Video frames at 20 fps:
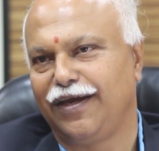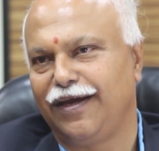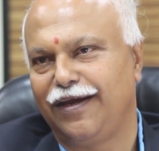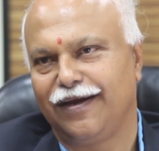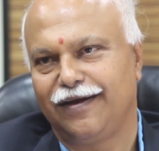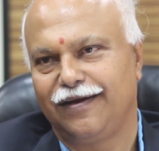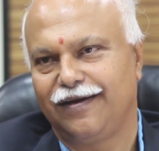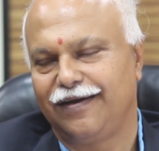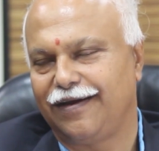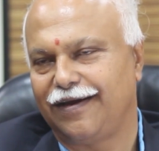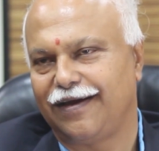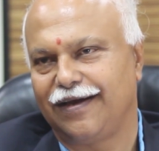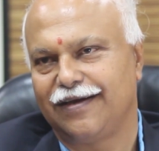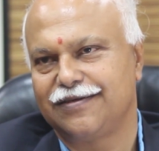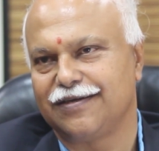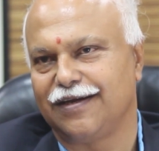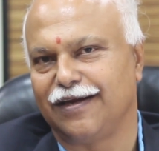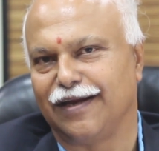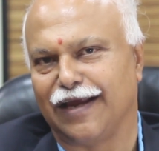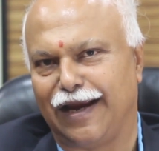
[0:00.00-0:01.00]
think it
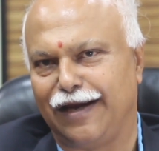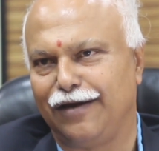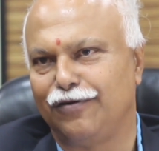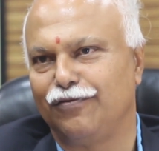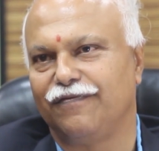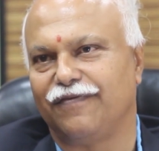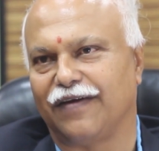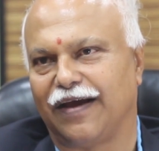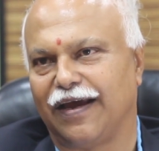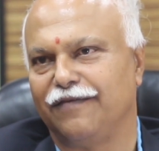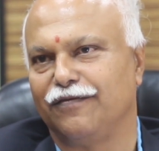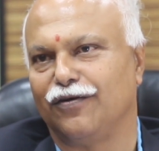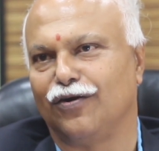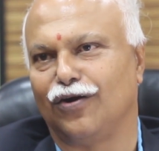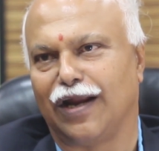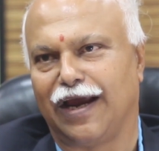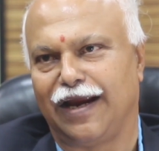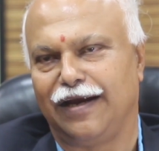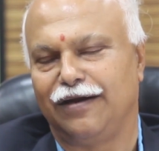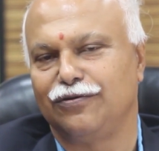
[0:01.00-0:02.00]
as a 9 to 5 or
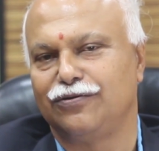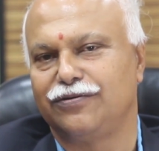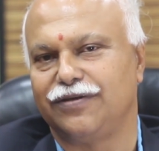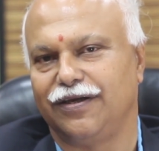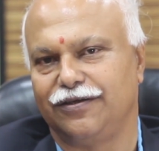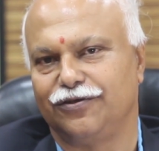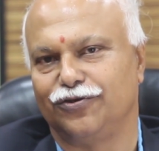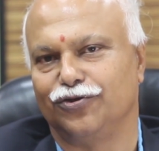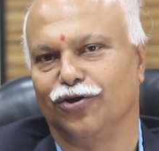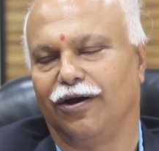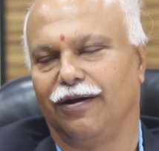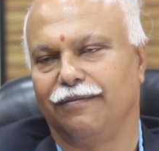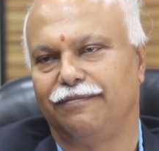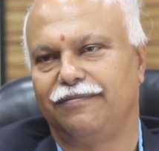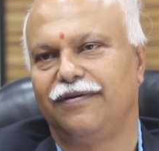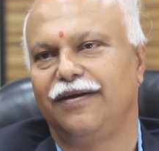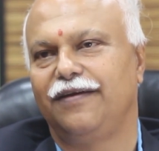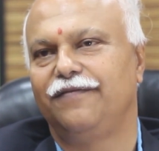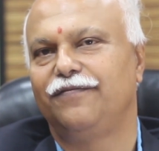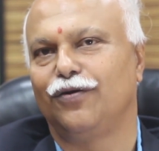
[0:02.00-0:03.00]
9 to 6 job.
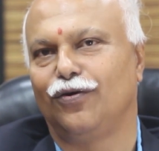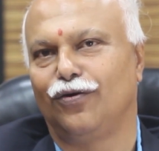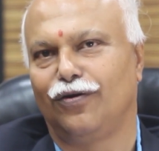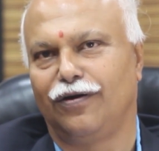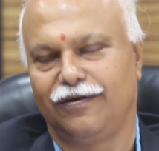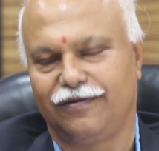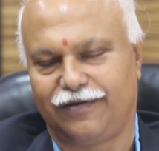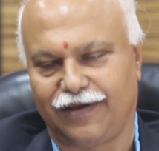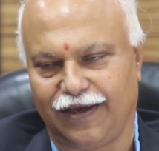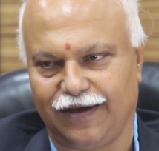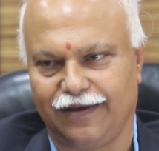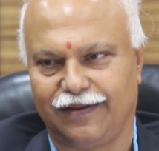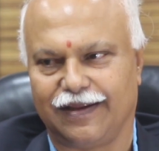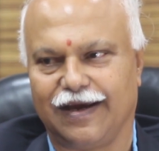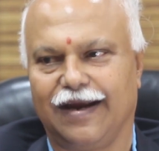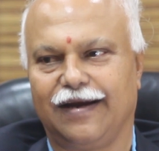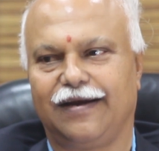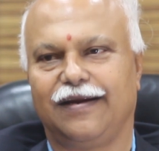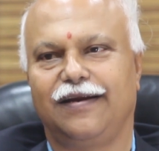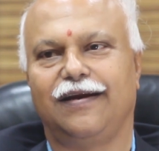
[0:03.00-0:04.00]
If you're going to think
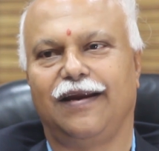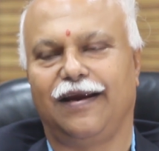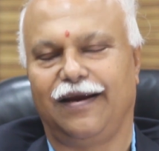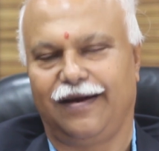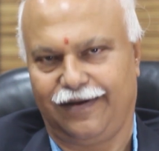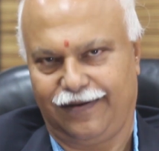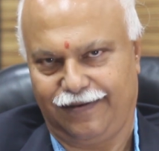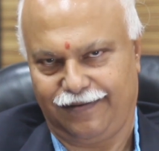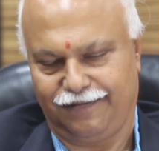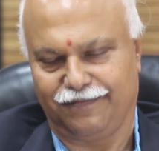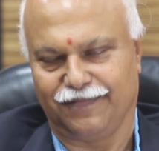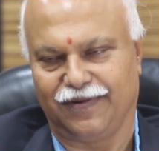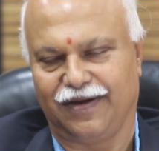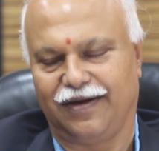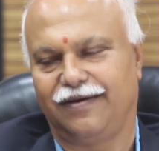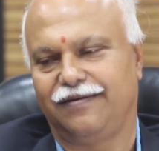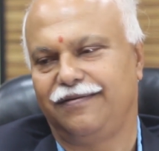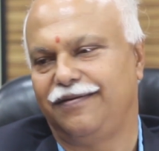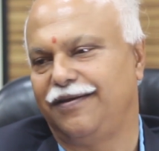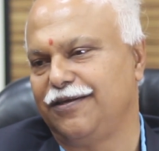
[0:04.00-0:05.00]
that
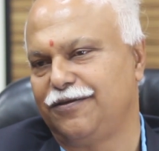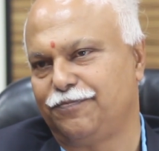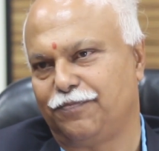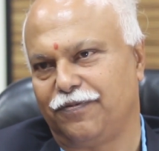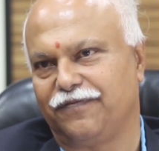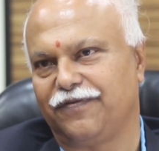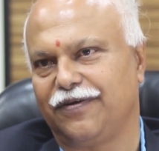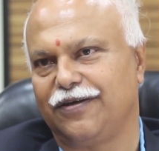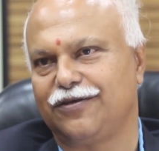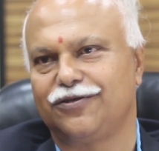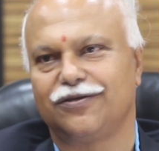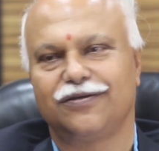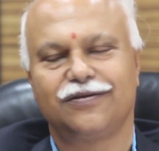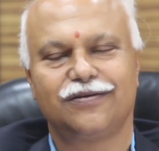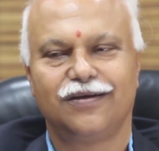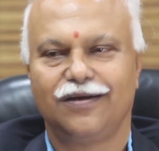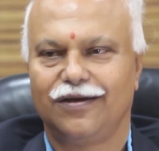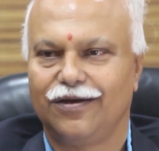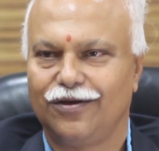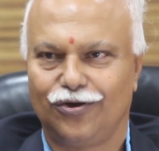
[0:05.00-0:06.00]
in this profession,
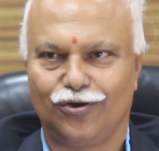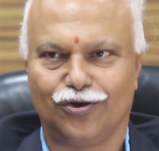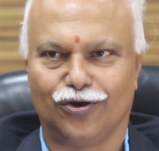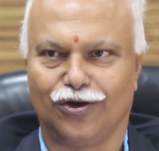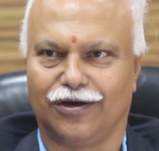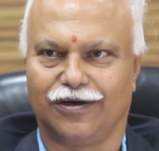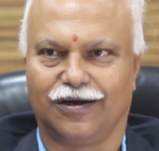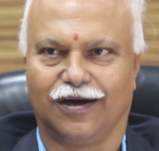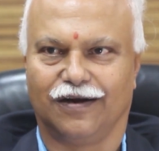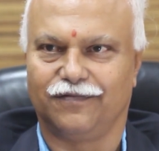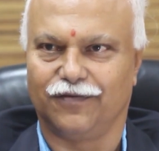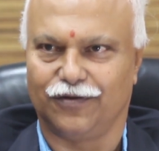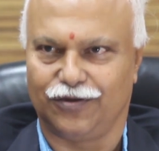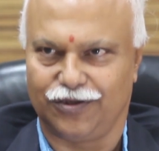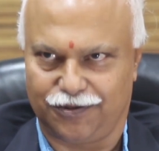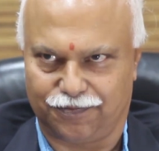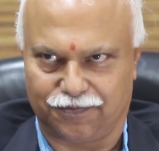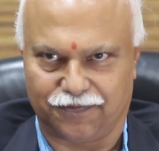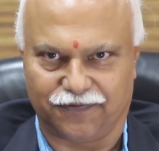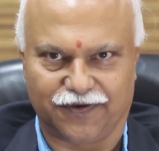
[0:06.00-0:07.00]
you're not cut for
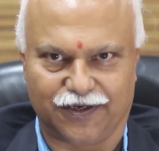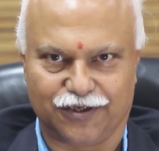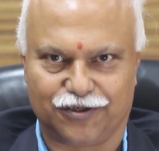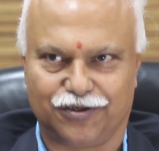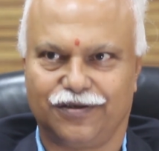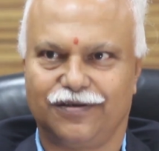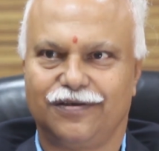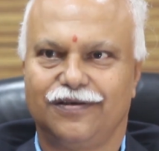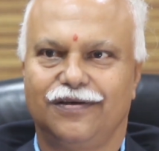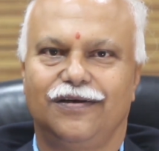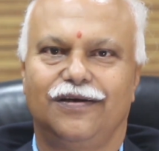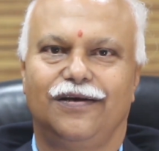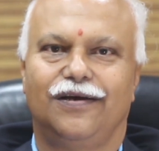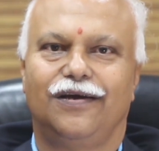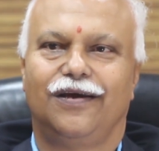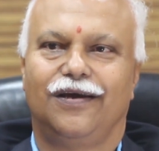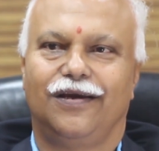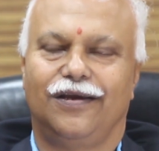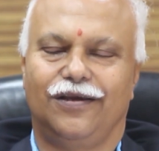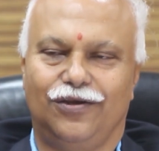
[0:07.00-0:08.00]
this profession.
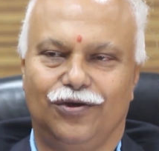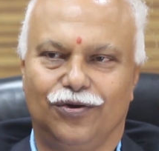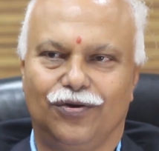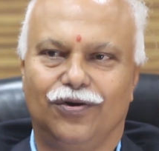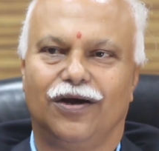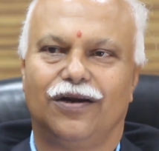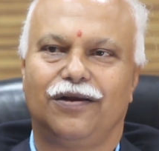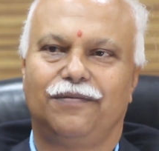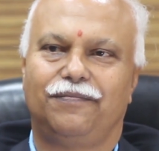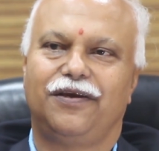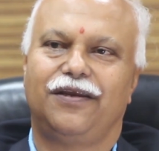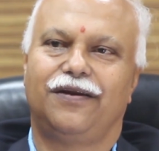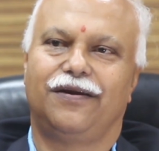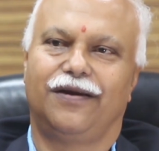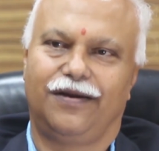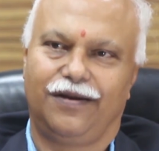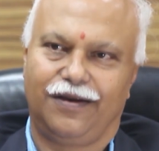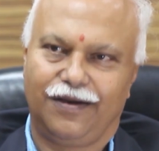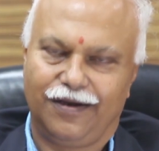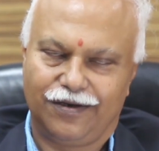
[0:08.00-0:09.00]
You got to be
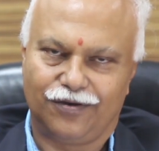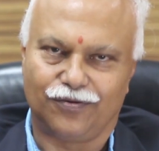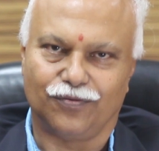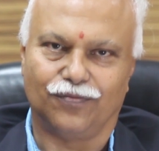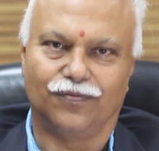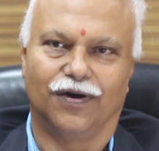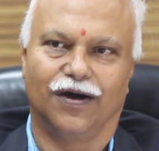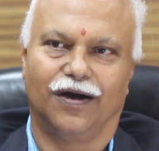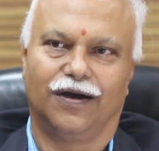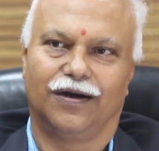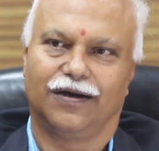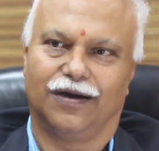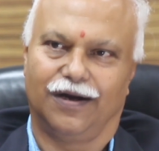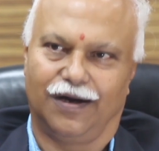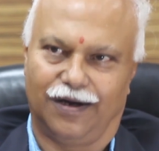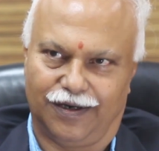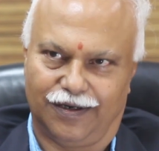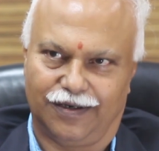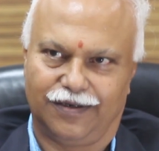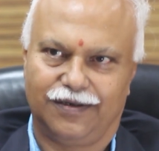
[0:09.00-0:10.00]
ready to work
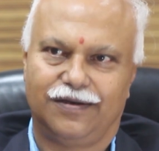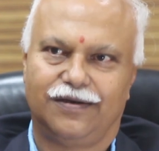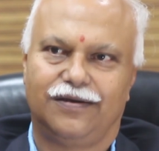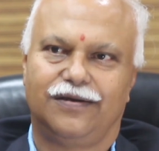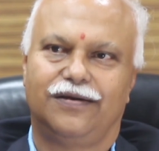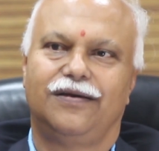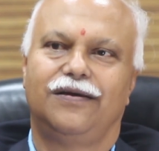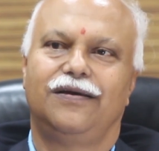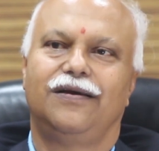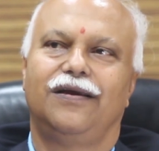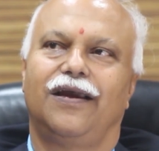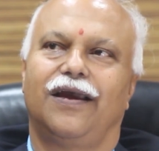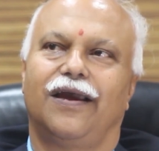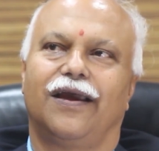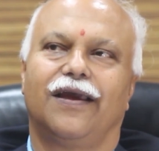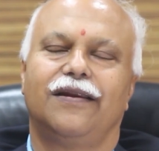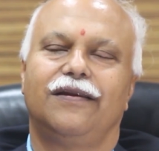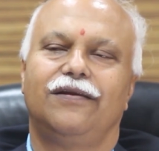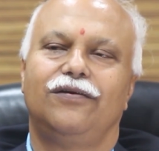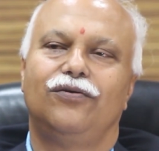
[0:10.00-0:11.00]
hard
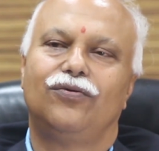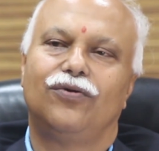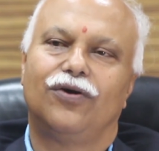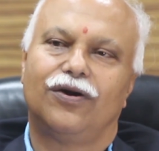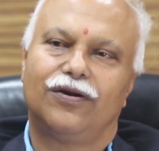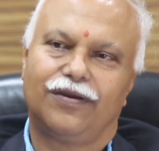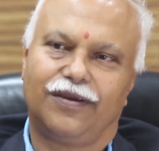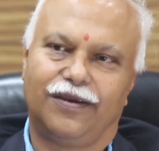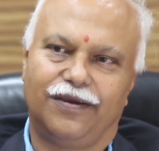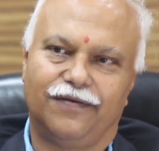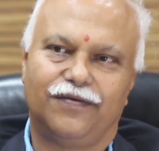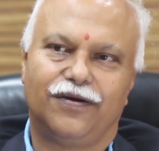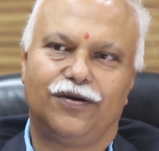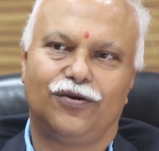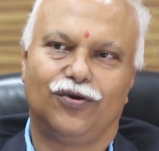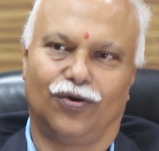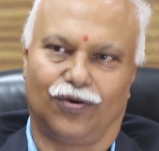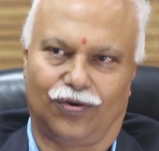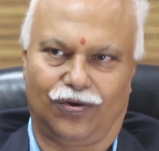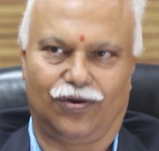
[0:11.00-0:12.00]
and you got to give it
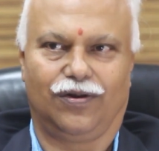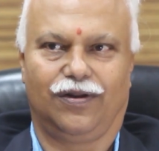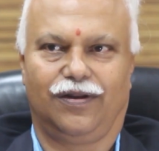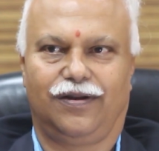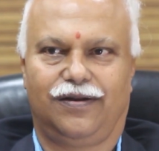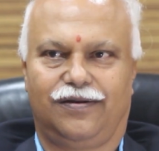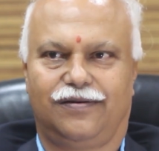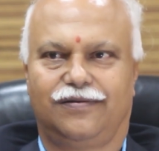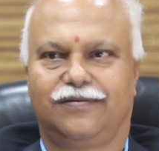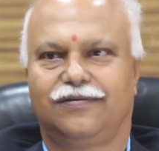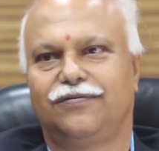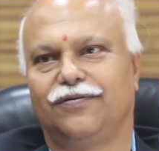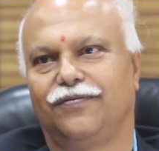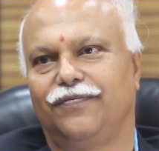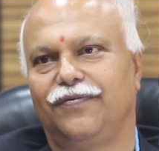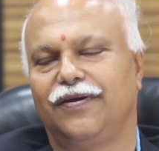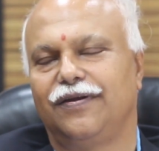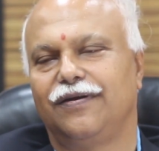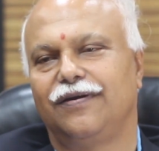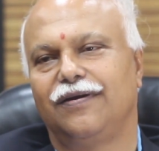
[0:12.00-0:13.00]
your all.
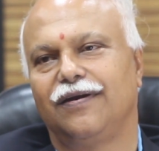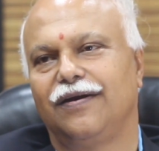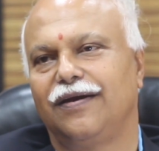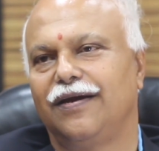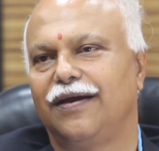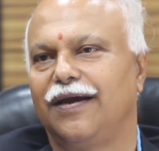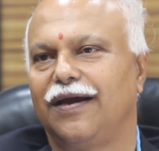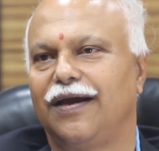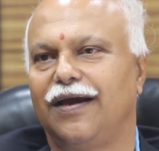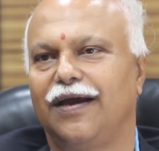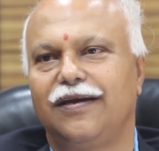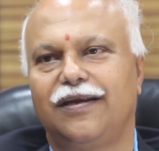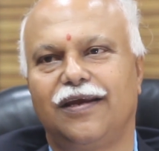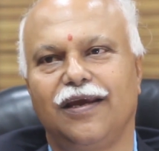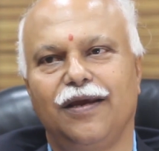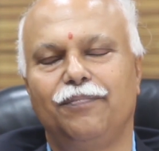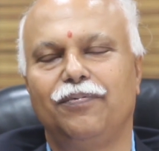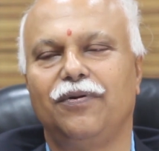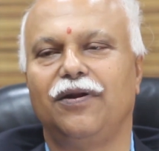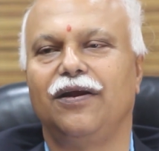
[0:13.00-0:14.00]
And keep